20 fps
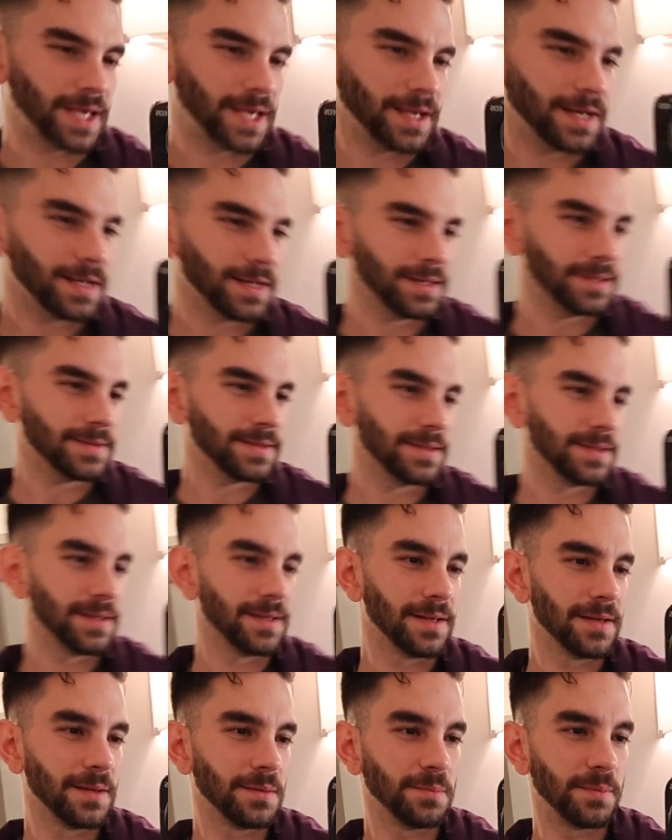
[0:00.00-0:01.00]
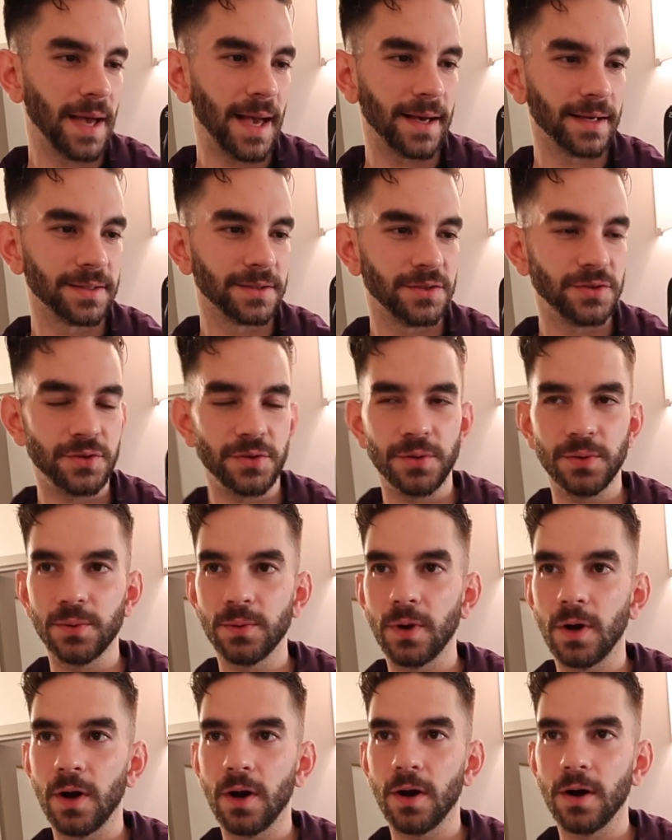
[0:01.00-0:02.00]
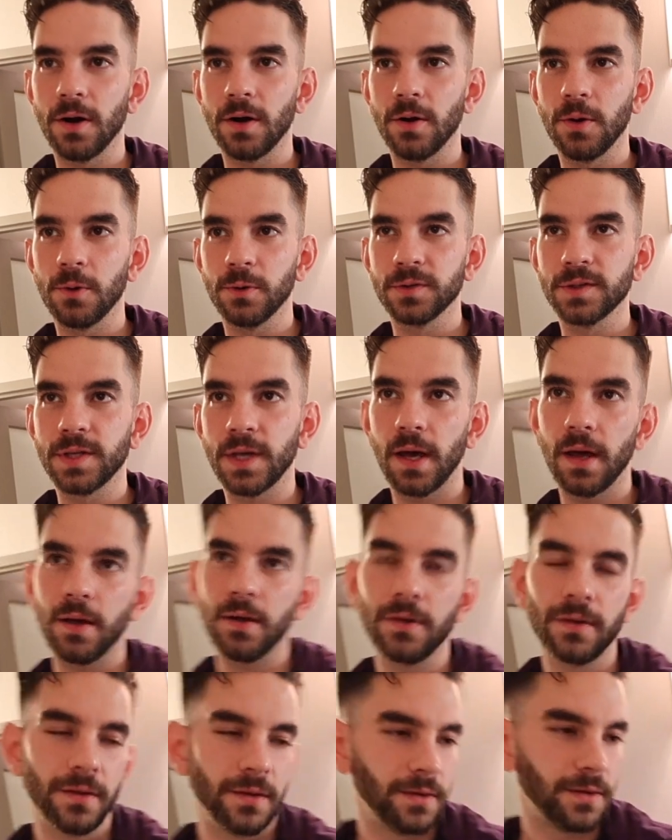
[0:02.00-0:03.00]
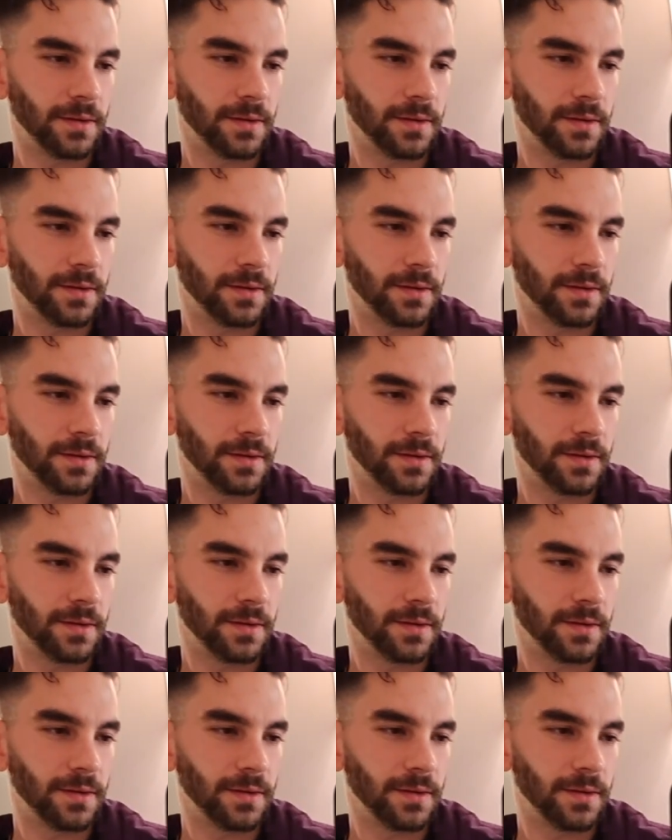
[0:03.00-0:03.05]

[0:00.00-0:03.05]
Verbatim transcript: made it back to our hotel.